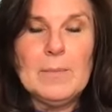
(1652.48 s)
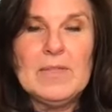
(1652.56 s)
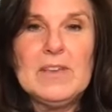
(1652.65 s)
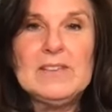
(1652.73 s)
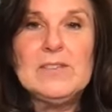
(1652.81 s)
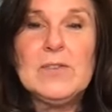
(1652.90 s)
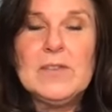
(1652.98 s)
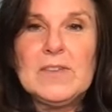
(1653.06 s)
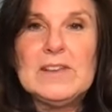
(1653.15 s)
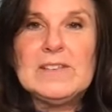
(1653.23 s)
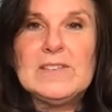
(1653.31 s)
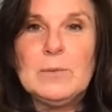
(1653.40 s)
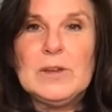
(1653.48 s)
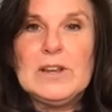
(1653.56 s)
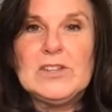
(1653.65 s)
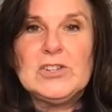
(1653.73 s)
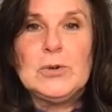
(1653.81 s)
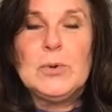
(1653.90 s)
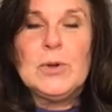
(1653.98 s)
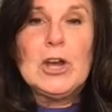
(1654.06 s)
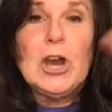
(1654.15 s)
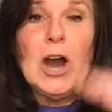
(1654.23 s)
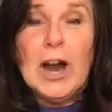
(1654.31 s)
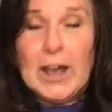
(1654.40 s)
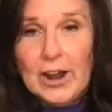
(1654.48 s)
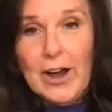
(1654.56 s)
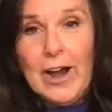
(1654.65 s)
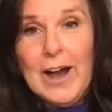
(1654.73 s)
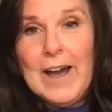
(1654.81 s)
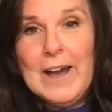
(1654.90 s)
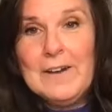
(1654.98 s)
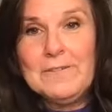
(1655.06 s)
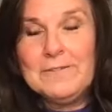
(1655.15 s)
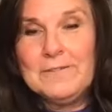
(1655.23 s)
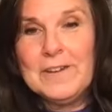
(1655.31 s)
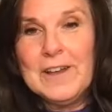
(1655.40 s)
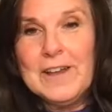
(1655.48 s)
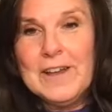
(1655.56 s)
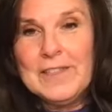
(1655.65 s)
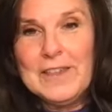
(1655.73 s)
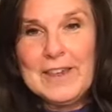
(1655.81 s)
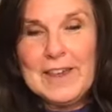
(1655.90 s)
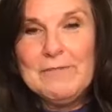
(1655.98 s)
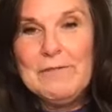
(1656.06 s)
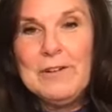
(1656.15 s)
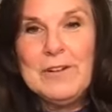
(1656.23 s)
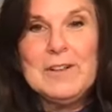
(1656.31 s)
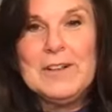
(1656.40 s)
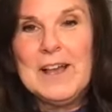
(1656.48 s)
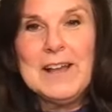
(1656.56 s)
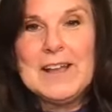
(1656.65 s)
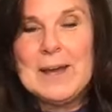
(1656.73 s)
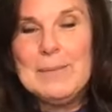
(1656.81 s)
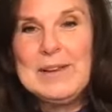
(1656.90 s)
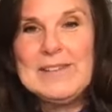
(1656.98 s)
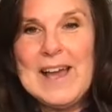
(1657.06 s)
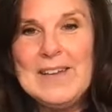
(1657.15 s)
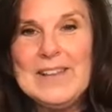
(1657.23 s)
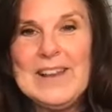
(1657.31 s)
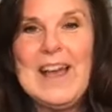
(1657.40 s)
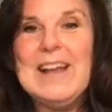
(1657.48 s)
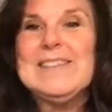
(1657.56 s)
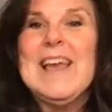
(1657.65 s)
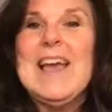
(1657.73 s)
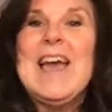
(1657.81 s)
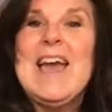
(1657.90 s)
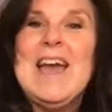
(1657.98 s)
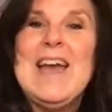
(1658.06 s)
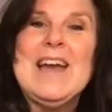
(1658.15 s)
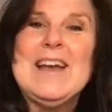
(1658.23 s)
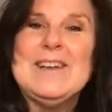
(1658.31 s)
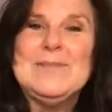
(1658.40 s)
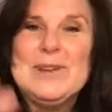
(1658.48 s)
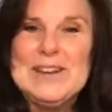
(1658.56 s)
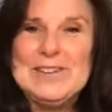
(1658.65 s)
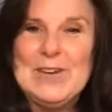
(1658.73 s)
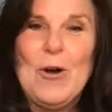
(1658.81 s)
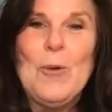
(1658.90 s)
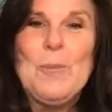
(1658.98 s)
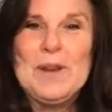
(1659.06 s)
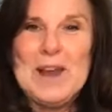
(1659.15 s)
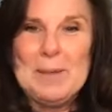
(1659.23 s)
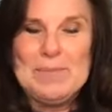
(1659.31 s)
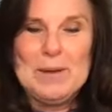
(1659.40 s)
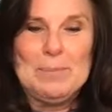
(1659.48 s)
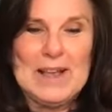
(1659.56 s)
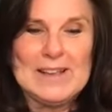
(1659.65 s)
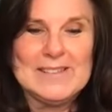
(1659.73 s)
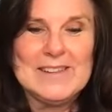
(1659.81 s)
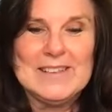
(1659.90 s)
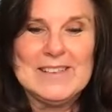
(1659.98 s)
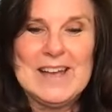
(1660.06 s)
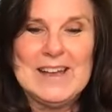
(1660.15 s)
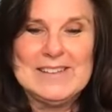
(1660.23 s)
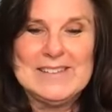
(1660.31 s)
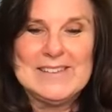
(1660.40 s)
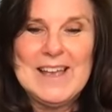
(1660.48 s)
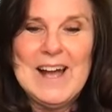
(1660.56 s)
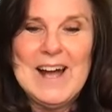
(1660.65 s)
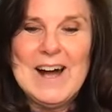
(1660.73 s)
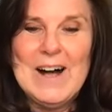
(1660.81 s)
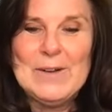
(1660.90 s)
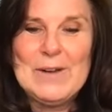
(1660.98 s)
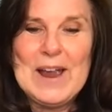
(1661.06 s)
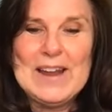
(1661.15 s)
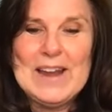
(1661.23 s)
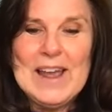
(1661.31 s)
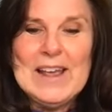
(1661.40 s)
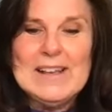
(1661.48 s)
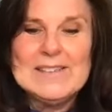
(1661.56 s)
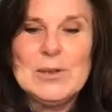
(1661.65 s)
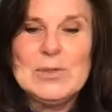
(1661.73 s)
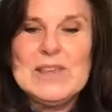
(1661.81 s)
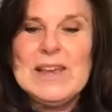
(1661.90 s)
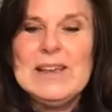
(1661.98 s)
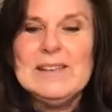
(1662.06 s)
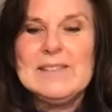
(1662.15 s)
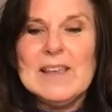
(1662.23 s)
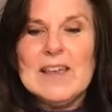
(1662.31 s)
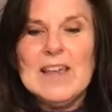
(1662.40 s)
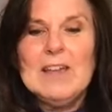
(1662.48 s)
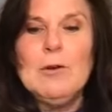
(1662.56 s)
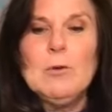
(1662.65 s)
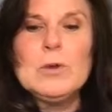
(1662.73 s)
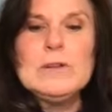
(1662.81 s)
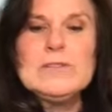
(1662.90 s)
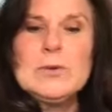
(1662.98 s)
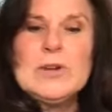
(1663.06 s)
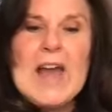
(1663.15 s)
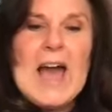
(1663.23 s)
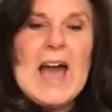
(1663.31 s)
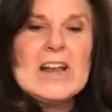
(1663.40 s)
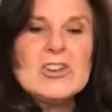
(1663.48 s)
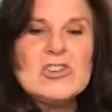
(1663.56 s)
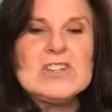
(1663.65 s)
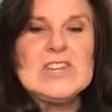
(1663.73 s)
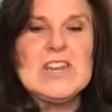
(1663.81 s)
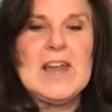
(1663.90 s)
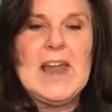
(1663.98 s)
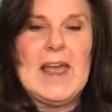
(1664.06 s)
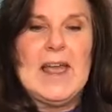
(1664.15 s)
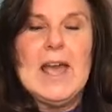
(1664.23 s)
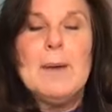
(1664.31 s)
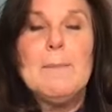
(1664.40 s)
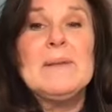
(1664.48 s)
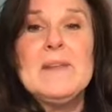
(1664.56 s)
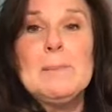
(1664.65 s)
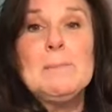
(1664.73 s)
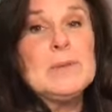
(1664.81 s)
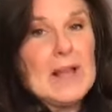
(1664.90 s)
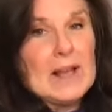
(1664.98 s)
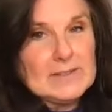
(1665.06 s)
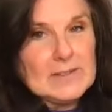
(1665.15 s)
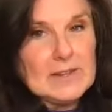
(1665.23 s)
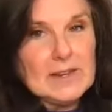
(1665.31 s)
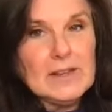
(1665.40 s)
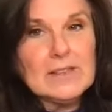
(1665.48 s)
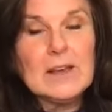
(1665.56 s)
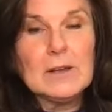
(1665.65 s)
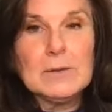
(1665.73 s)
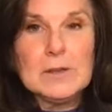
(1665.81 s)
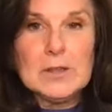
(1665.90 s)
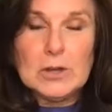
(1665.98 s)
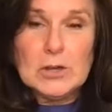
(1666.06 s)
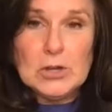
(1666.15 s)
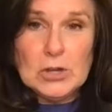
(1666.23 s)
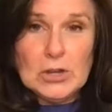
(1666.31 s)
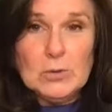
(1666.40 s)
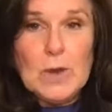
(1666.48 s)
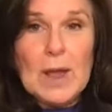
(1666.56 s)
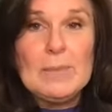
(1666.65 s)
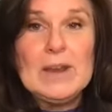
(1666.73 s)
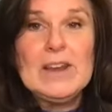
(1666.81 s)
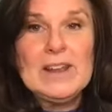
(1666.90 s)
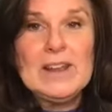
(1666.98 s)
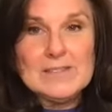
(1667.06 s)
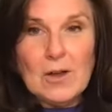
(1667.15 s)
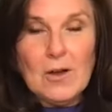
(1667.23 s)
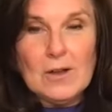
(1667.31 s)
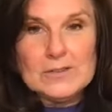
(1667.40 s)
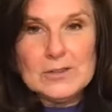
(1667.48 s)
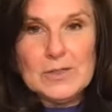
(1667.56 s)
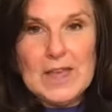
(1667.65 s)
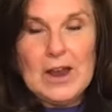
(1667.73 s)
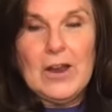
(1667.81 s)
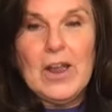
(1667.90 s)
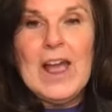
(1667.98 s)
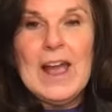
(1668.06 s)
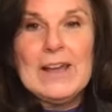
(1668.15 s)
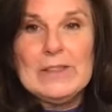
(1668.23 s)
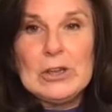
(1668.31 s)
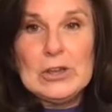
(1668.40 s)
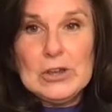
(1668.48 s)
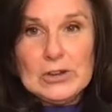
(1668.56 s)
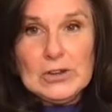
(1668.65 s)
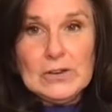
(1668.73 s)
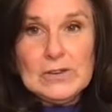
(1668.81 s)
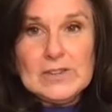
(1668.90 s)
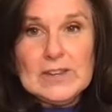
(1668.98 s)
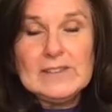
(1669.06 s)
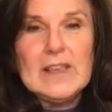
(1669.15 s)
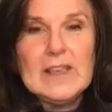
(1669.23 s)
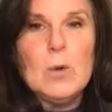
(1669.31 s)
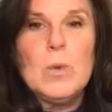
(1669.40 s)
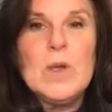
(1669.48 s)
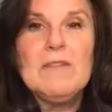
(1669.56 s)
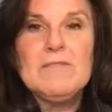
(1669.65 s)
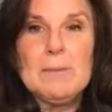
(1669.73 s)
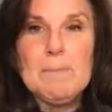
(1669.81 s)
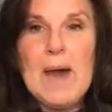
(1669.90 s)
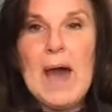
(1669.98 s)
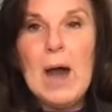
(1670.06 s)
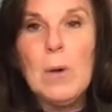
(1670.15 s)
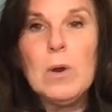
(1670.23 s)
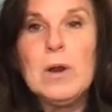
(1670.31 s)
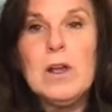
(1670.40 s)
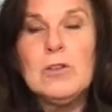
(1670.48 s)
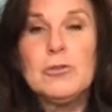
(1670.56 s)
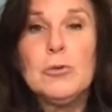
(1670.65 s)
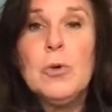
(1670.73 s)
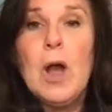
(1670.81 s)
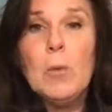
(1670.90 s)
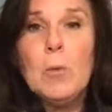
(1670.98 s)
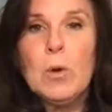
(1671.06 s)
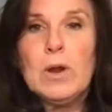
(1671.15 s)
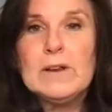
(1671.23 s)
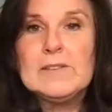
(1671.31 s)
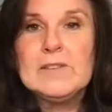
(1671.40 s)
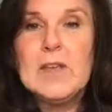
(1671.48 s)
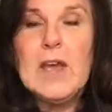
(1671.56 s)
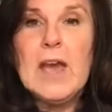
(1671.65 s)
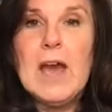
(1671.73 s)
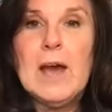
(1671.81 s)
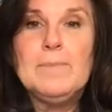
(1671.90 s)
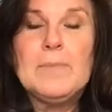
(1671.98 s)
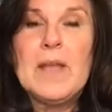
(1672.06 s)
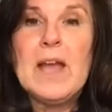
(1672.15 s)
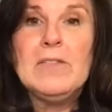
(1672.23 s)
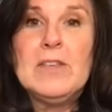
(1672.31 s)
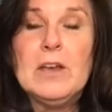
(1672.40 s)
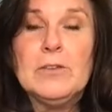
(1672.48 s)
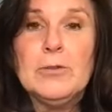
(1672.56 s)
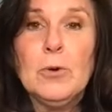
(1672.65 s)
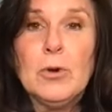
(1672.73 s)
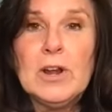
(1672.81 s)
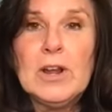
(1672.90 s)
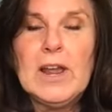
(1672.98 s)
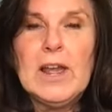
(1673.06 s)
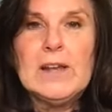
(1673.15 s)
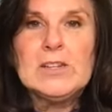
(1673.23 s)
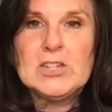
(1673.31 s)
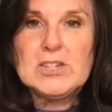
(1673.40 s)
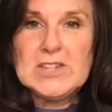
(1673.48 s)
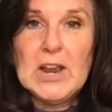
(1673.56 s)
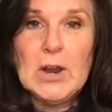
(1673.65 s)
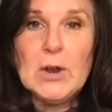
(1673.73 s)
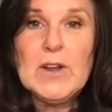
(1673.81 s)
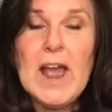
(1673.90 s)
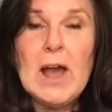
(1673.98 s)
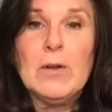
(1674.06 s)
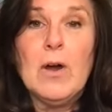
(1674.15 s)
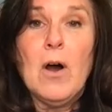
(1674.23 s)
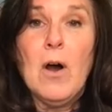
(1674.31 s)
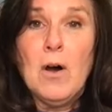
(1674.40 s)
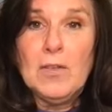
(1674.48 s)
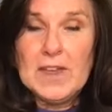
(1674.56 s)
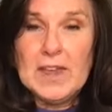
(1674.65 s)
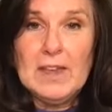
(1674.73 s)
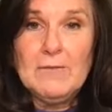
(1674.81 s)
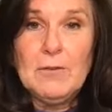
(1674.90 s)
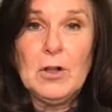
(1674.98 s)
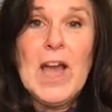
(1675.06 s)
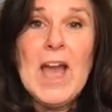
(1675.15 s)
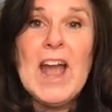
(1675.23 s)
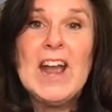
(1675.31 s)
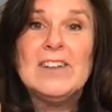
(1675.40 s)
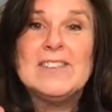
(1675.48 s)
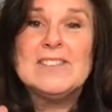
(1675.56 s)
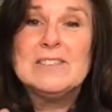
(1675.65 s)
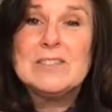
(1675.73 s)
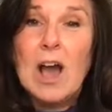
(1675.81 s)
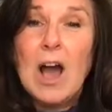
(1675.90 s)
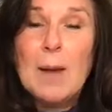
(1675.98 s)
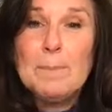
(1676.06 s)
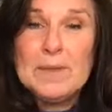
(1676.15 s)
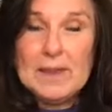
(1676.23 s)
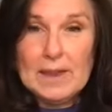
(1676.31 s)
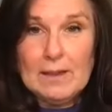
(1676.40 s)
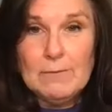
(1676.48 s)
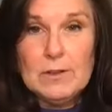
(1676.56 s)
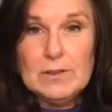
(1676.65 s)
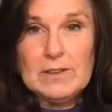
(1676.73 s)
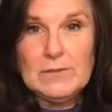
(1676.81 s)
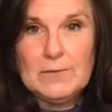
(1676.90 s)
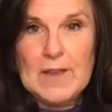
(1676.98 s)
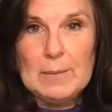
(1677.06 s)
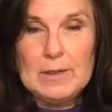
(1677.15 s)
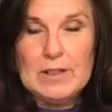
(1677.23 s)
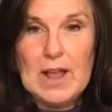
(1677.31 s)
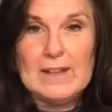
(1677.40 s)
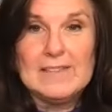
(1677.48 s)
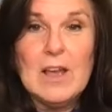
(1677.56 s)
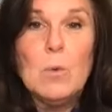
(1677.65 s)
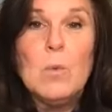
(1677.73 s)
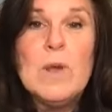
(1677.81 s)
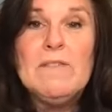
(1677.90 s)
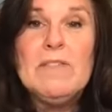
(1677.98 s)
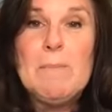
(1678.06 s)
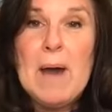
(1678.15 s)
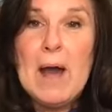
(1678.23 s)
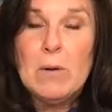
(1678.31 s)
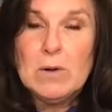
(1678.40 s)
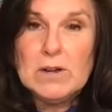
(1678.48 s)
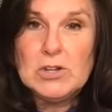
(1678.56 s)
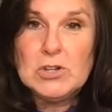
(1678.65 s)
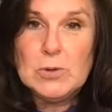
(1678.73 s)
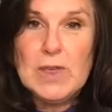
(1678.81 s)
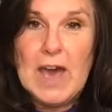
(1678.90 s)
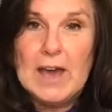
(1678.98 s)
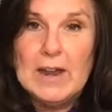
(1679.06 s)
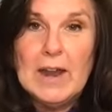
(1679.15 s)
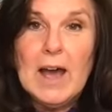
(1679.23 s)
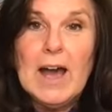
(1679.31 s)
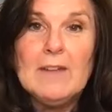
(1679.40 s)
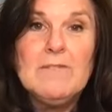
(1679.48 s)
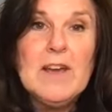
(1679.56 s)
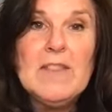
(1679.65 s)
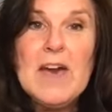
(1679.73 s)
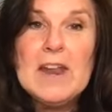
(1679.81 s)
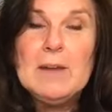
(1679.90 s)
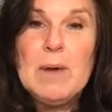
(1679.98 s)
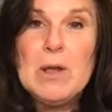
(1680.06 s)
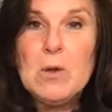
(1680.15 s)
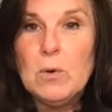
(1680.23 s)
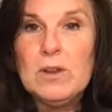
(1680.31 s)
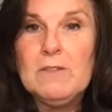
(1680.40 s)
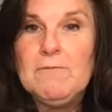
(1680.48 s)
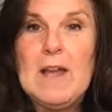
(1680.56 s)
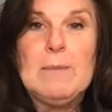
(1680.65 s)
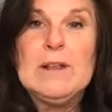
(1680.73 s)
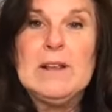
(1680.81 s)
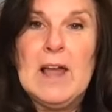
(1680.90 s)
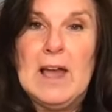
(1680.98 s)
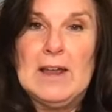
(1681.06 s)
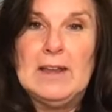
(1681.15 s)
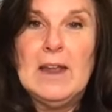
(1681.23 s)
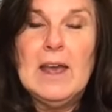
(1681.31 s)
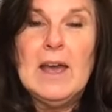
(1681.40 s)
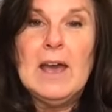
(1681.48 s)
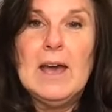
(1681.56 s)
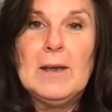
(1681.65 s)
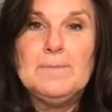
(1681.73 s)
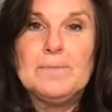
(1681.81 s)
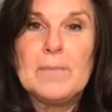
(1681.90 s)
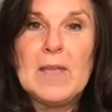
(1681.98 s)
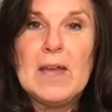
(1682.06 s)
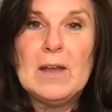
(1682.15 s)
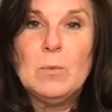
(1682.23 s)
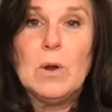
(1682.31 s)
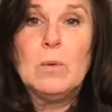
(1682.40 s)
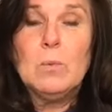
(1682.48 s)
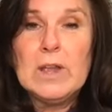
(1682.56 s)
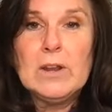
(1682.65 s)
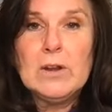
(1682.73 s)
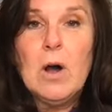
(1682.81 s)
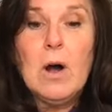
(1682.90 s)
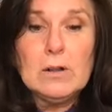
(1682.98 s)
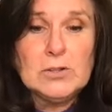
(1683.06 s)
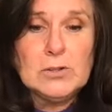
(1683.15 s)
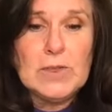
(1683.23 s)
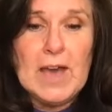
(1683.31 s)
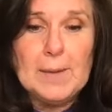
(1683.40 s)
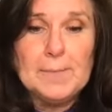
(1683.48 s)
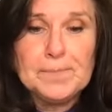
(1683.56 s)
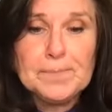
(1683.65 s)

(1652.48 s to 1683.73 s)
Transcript: these are the things that we need to cut off, the evil coming down the lines, and we need to open up the blessing lines. All right. So these evil roots are in action today, but the blessing, the good remnant is also there. And the good news is we have the power through our words and the authority to tear down all the evil and stop the evil in these family lines. We have the power to do that. I've done that in my own family line, and we can all do that.